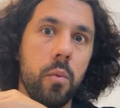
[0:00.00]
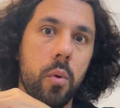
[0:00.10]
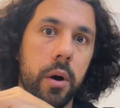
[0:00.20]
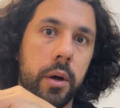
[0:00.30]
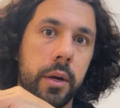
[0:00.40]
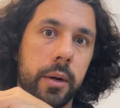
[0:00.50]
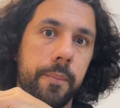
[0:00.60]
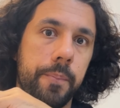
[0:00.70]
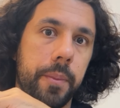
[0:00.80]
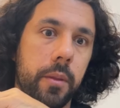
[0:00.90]

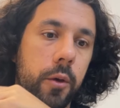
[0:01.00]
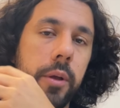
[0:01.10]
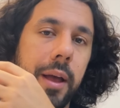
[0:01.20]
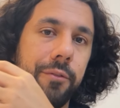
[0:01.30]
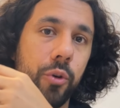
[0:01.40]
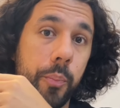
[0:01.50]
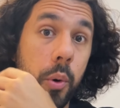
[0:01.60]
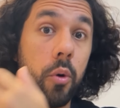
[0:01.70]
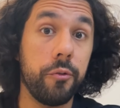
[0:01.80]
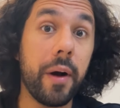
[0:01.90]
where you would have your
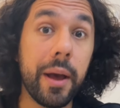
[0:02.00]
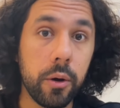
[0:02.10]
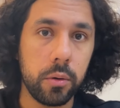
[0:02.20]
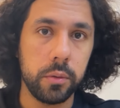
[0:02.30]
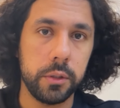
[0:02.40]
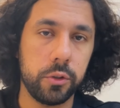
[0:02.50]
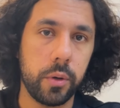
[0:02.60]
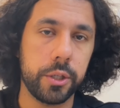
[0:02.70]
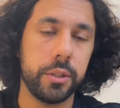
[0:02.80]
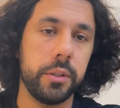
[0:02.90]
profile
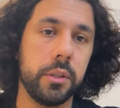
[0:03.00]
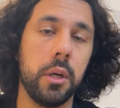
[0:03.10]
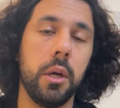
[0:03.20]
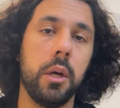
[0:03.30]
instructions